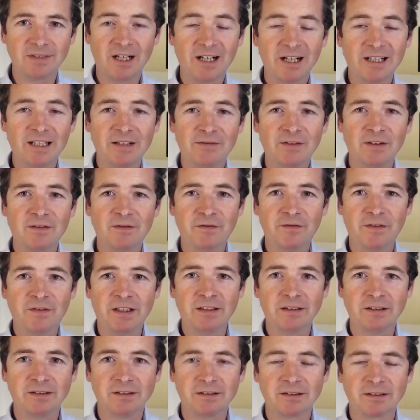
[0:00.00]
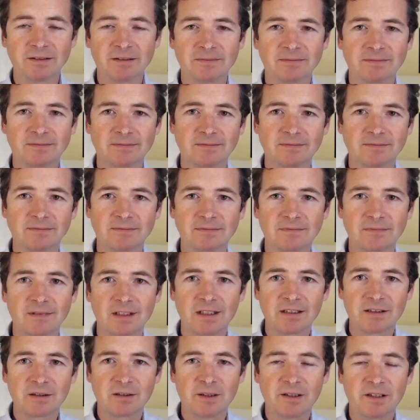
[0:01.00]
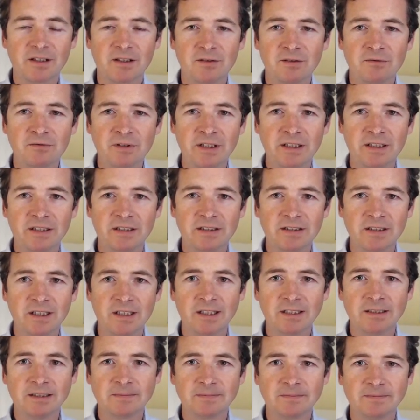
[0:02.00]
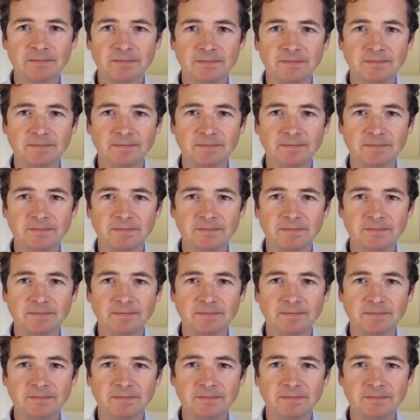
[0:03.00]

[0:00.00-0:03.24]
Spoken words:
I live in Finland, so I can really say